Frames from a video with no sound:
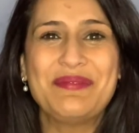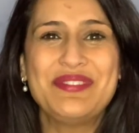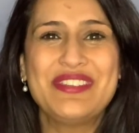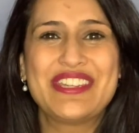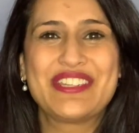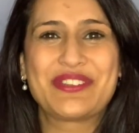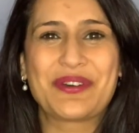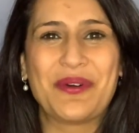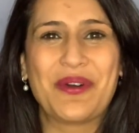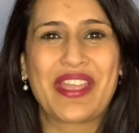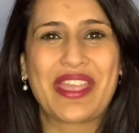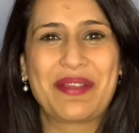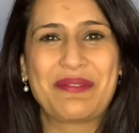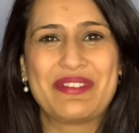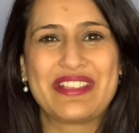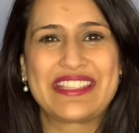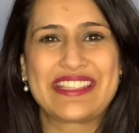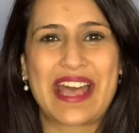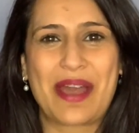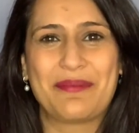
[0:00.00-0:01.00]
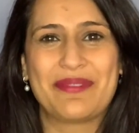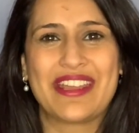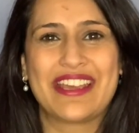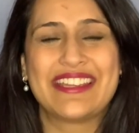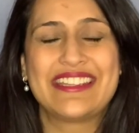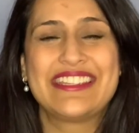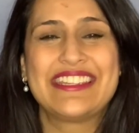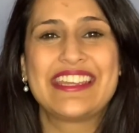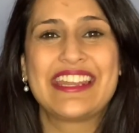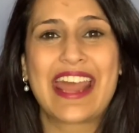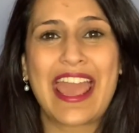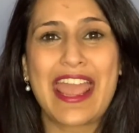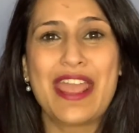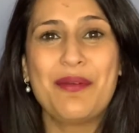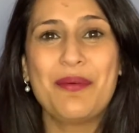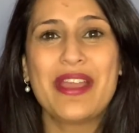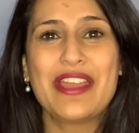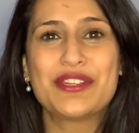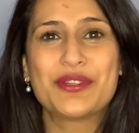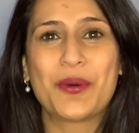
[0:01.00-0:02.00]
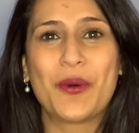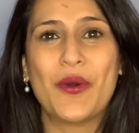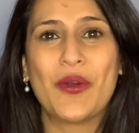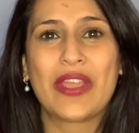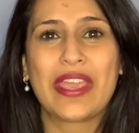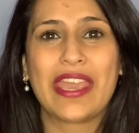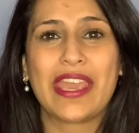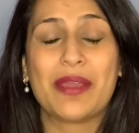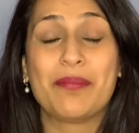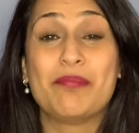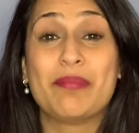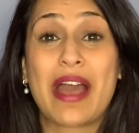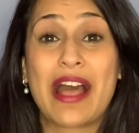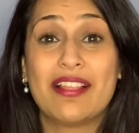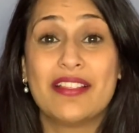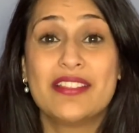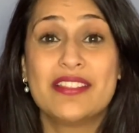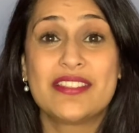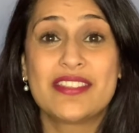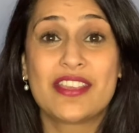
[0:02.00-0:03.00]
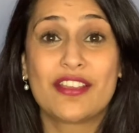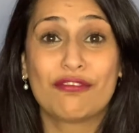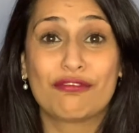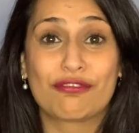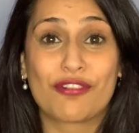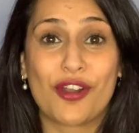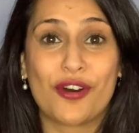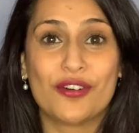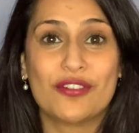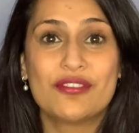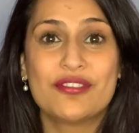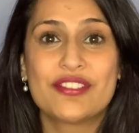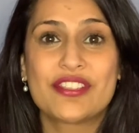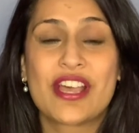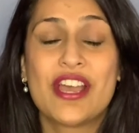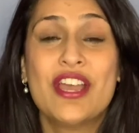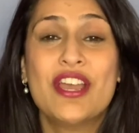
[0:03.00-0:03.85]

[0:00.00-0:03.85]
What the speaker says: to Talking with Sapna. Today we're talking balancing roles